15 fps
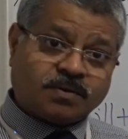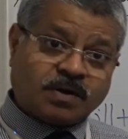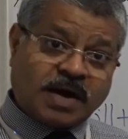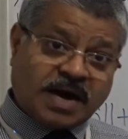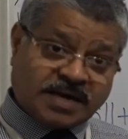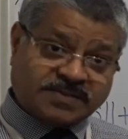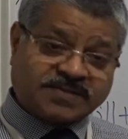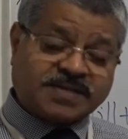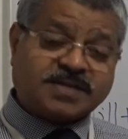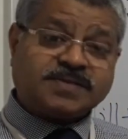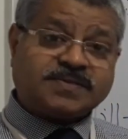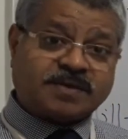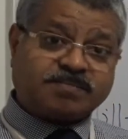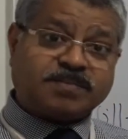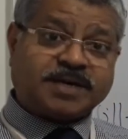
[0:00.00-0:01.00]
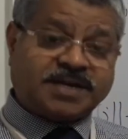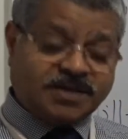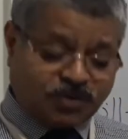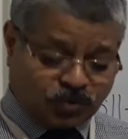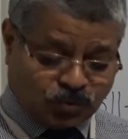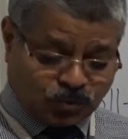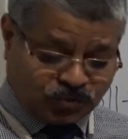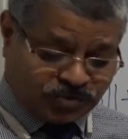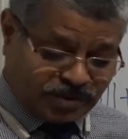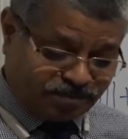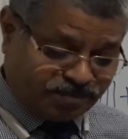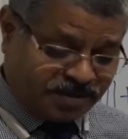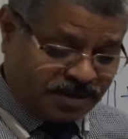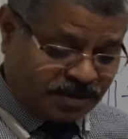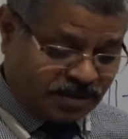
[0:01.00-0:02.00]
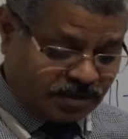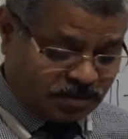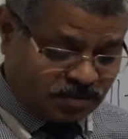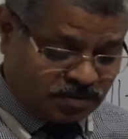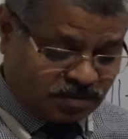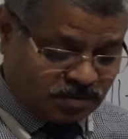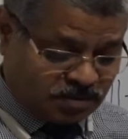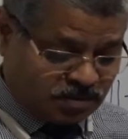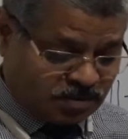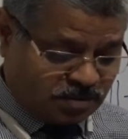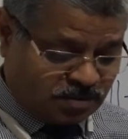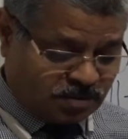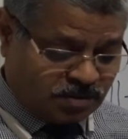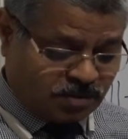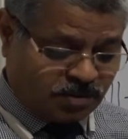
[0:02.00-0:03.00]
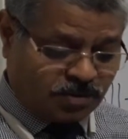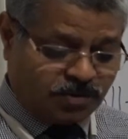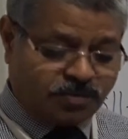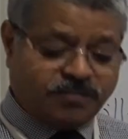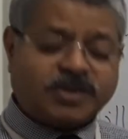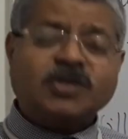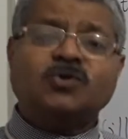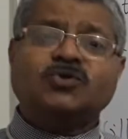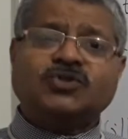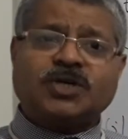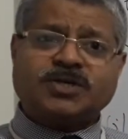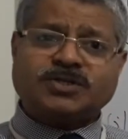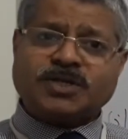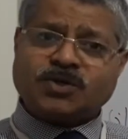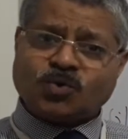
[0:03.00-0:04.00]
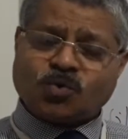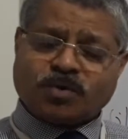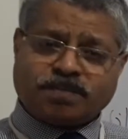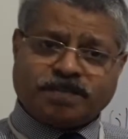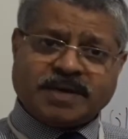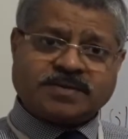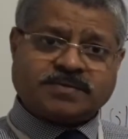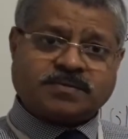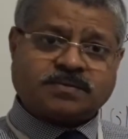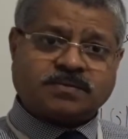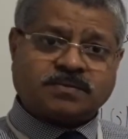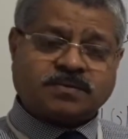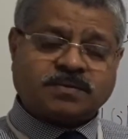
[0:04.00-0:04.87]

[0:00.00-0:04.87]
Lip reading: Asking somebody to do something. Will you shut the door, please?